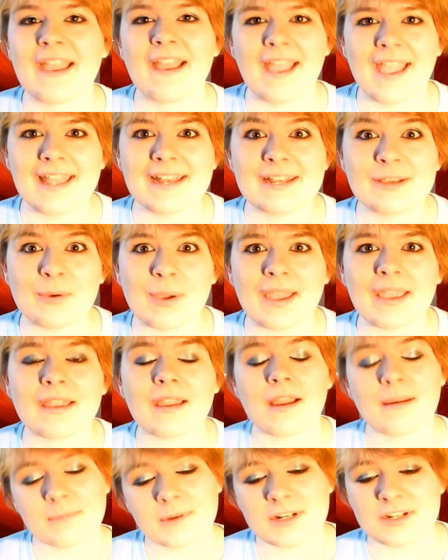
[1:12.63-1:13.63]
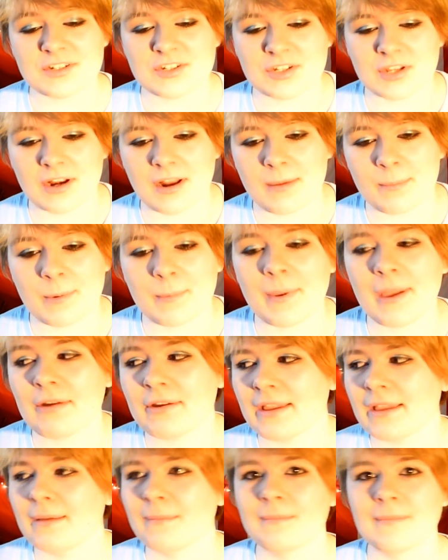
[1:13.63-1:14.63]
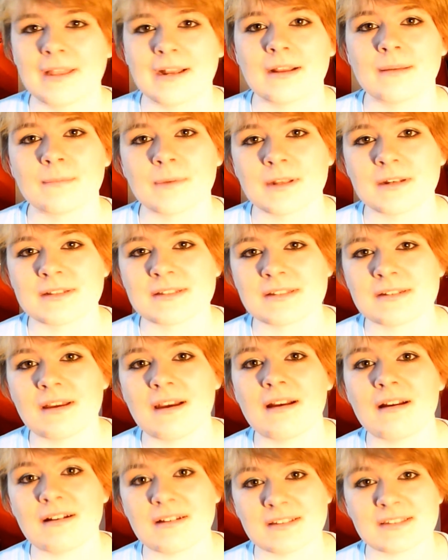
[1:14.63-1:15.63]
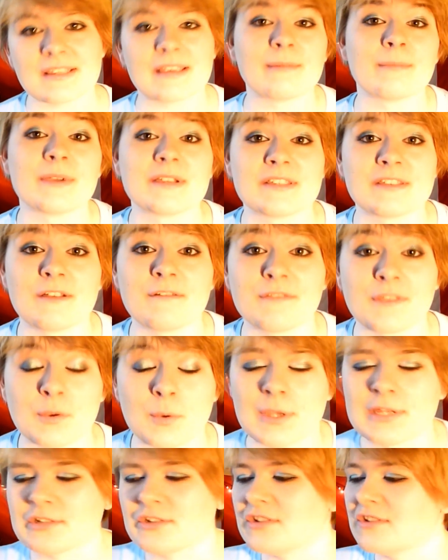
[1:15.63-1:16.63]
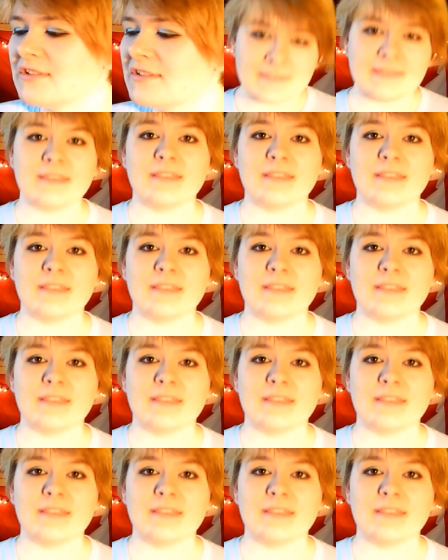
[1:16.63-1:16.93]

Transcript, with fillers: anyway, I'm gonna shut up about him, and I'm gonna start asking myself the questions.